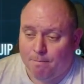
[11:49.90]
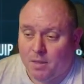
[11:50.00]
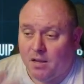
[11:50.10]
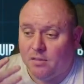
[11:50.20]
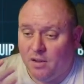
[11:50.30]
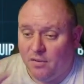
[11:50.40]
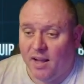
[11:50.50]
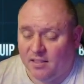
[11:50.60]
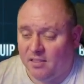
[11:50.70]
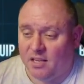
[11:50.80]
They've
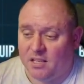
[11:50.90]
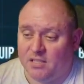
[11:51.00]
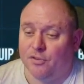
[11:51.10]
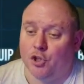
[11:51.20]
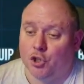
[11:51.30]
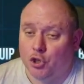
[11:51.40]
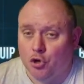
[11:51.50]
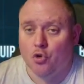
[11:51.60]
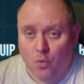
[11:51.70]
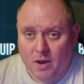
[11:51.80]
had this for
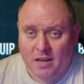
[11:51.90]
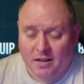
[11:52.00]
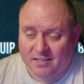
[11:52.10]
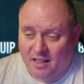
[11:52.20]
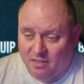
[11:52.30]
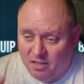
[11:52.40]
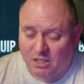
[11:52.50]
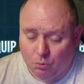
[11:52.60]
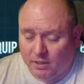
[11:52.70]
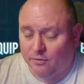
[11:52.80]
2 weeks, and this
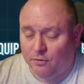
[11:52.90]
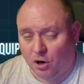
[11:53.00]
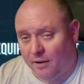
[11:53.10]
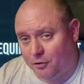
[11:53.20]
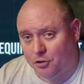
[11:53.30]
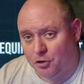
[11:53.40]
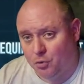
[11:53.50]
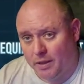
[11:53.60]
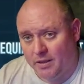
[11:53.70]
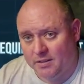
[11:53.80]
is what they've got after 2
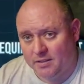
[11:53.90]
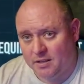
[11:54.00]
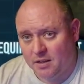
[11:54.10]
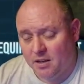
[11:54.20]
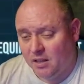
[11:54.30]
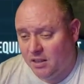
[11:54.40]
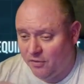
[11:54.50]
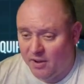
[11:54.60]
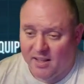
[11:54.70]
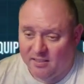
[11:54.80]
weeks. They've
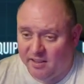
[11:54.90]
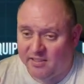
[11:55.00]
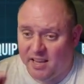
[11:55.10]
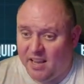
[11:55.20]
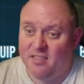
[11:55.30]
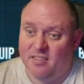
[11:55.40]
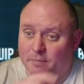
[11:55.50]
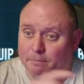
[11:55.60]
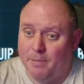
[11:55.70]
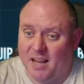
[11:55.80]
had this in the
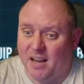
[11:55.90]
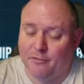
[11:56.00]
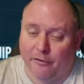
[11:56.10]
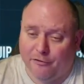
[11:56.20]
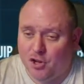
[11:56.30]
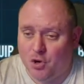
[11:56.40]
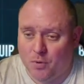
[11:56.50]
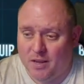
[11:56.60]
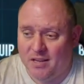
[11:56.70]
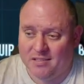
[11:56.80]
bag for a few
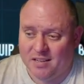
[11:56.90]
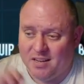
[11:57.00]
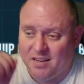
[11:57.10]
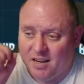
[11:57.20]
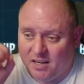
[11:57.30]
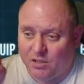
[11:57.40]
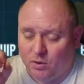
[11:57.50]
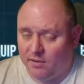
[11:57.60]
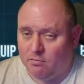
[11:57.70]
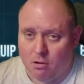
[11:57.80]
weeks, and this is what
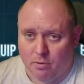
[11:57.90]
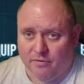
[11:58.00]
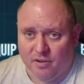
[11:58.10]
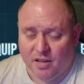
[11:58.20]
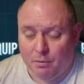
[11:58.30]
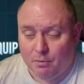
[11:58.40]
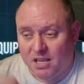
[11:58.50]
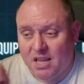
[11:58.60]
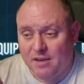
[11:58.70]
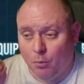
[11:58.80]
they come up with. It was
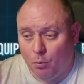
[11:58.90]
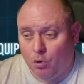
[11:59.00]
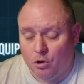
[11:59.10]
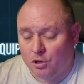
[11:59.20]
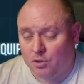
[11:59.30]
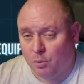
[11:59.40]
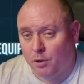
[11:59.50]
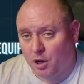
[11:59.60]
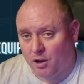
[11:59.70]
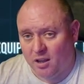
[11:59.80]
even worse when we
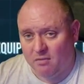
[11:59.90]
got it.